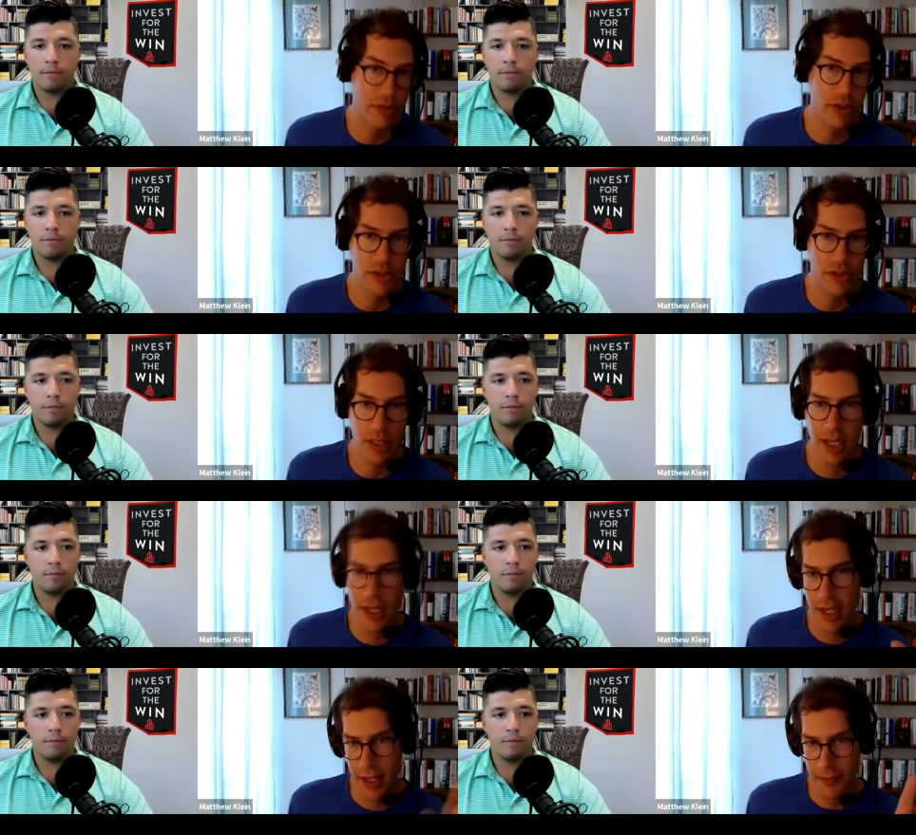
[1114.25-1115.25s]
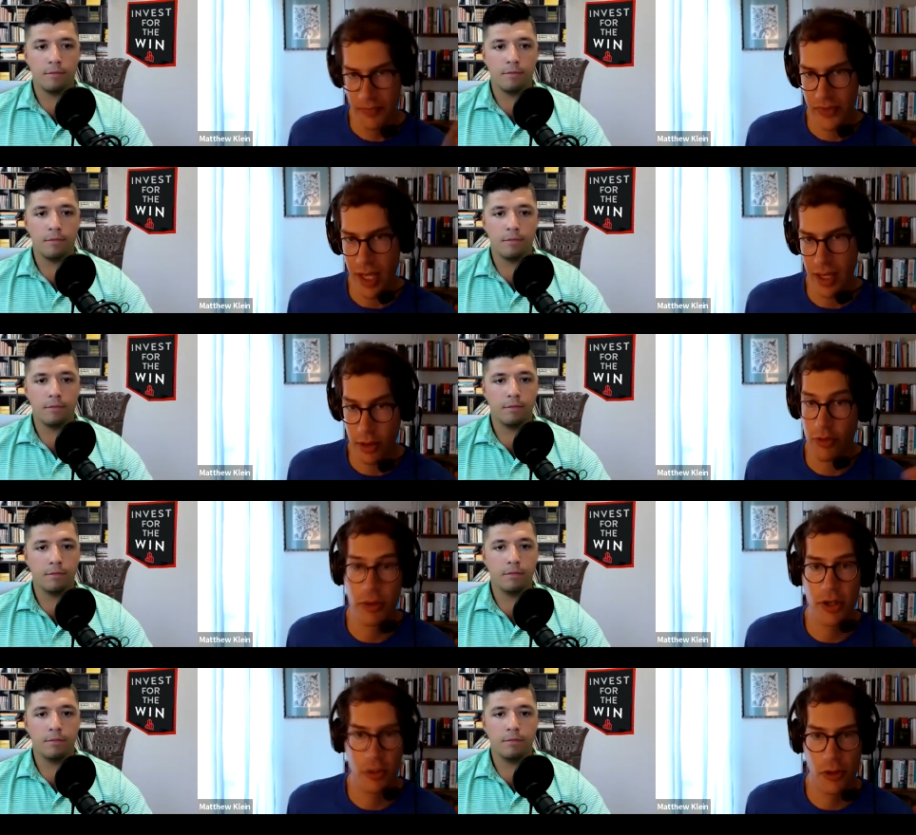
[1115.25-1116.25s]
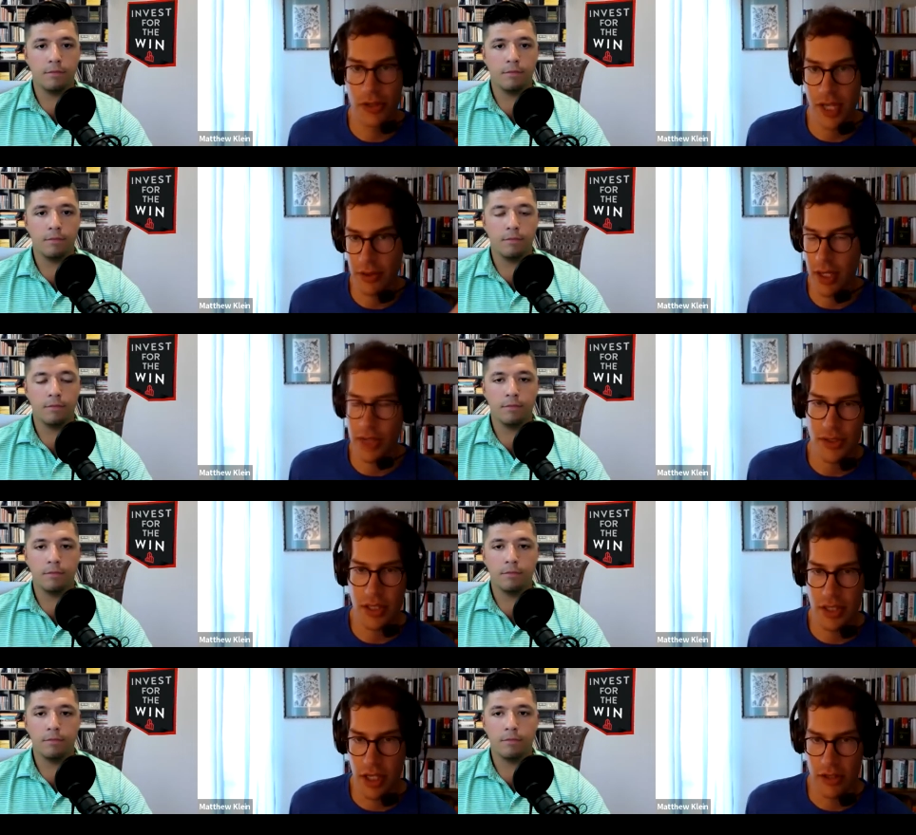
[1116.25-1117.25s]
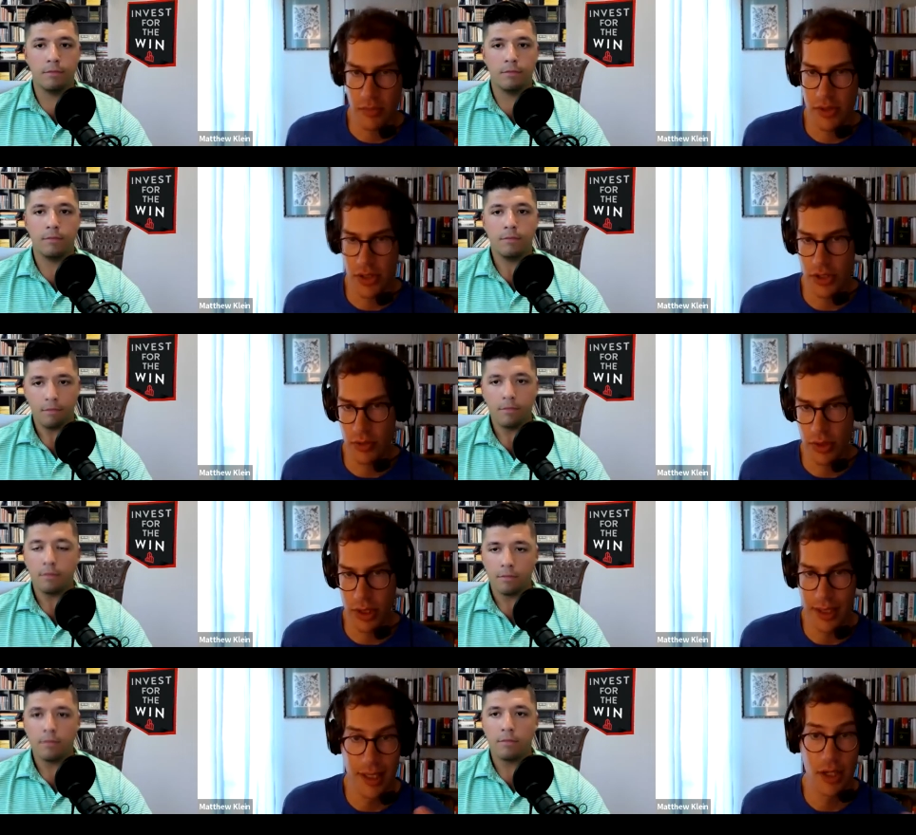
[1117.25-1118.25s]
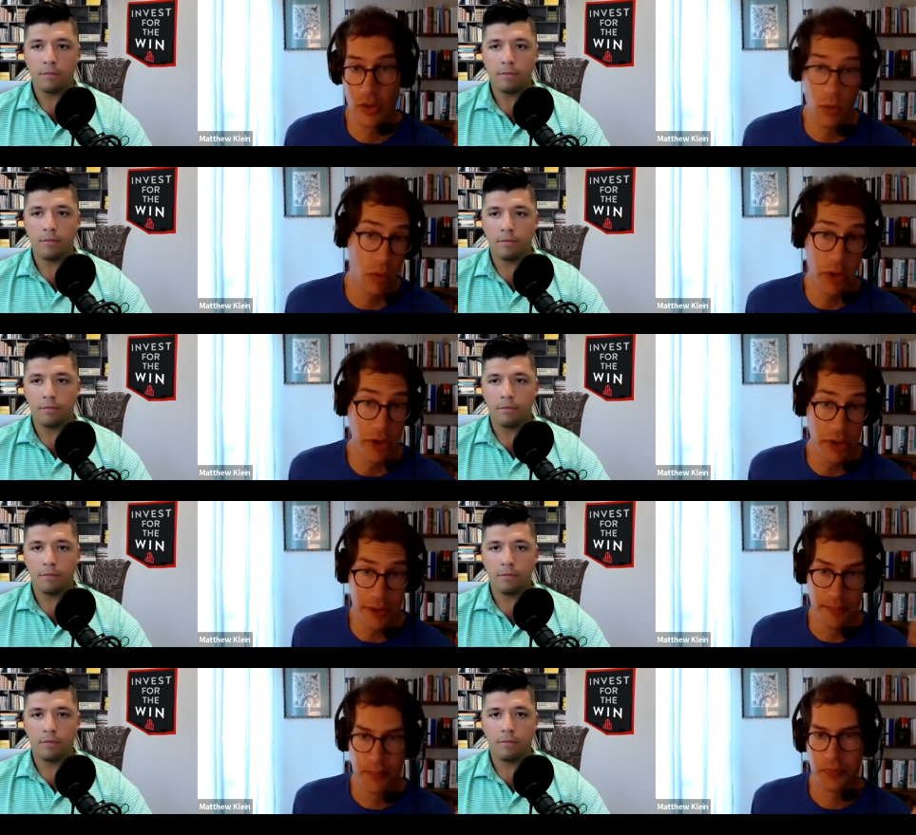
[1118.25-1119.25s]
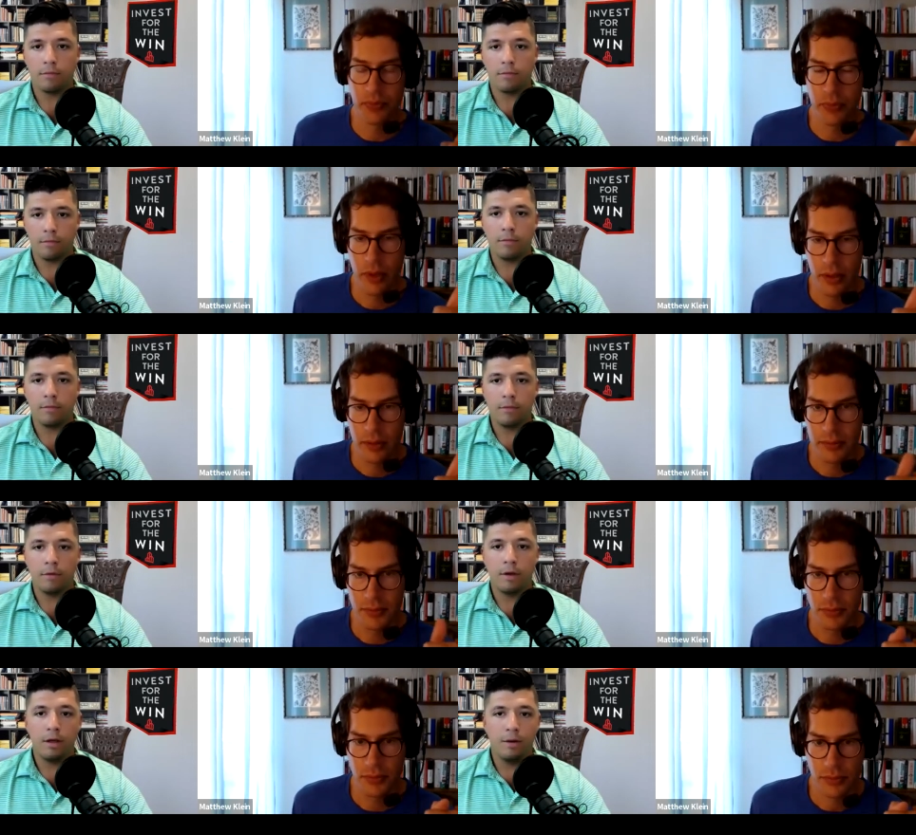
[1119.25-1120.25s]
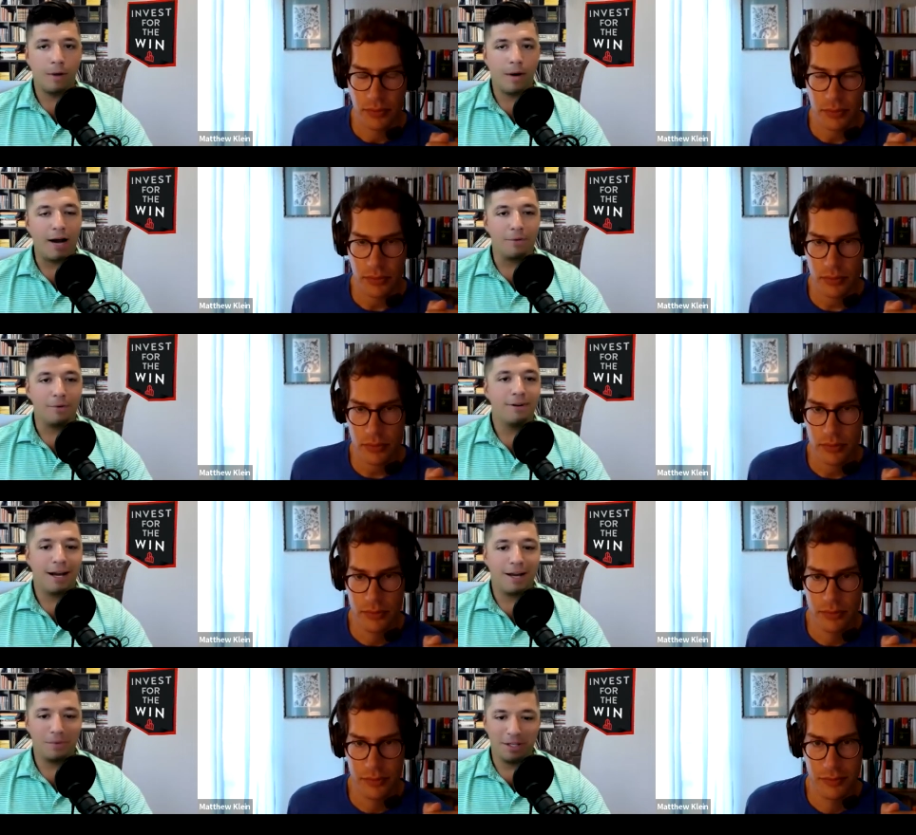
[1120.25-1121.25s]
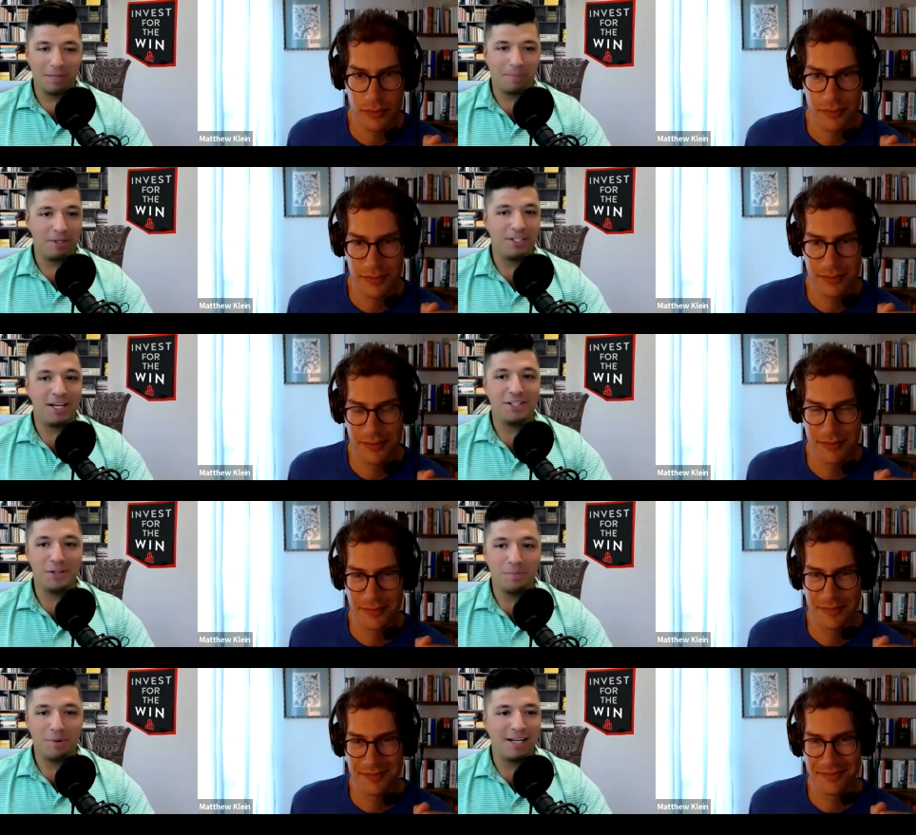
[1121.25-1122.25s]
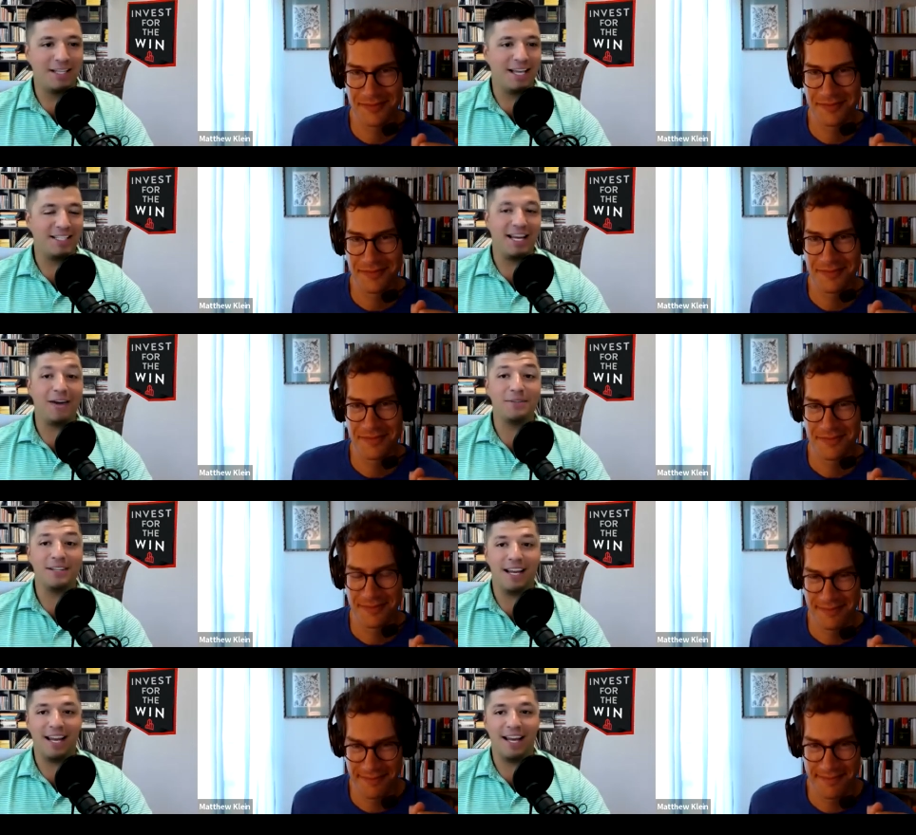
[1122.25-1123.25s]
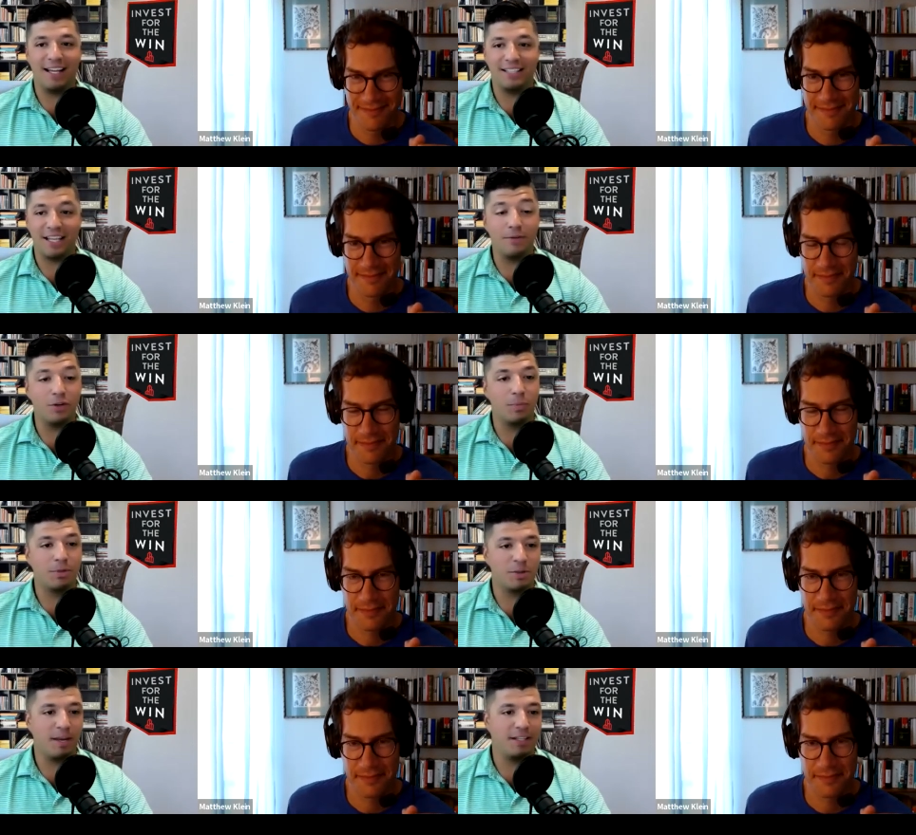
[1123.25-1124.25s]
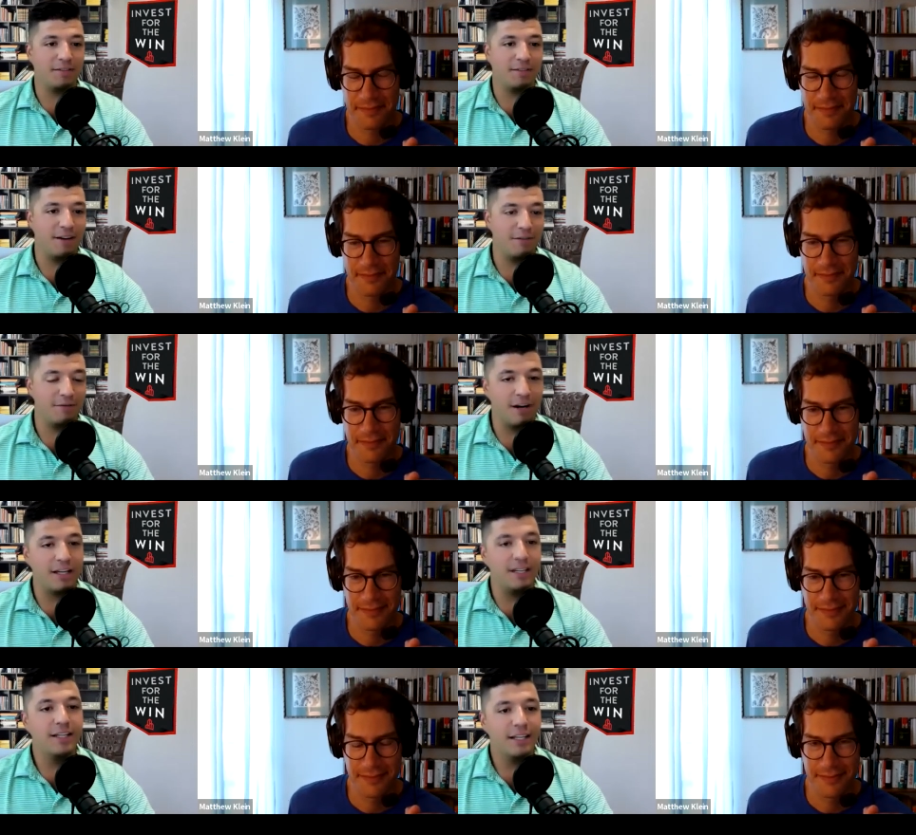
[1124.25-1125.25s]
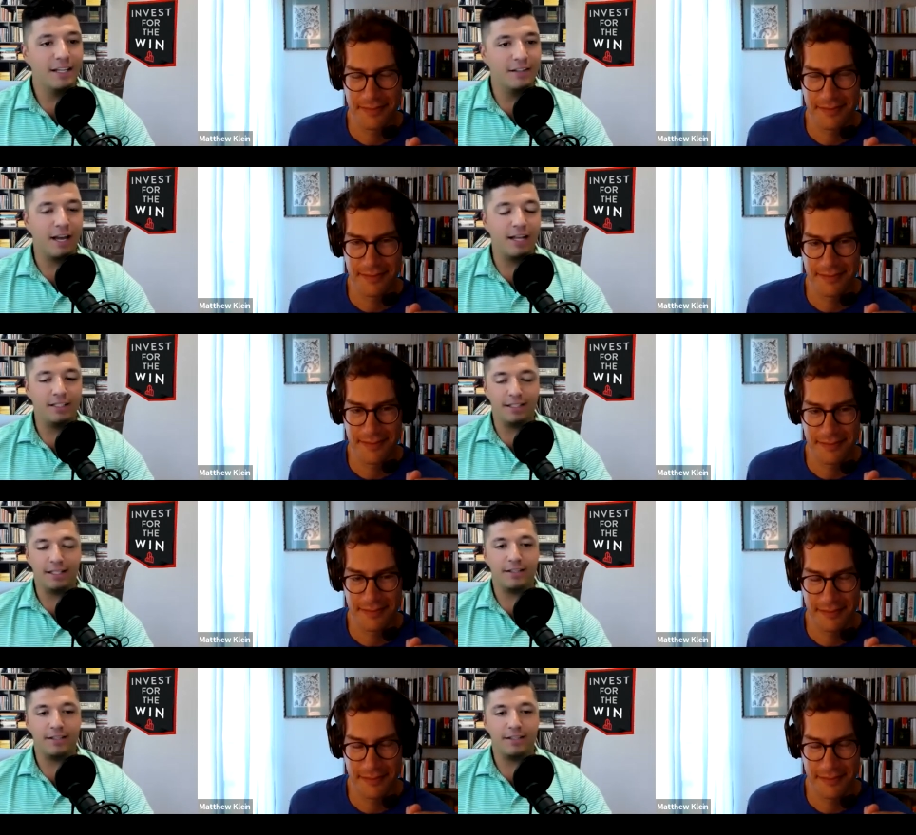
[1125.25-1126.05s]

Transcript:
Speaker 1: currency, you know, for better or worse, I do not see the dollar's position really endangered one way or another.
Speaker 2: Wow. I really appreciate you breaking that down and giving your perspective there. Very enlightening.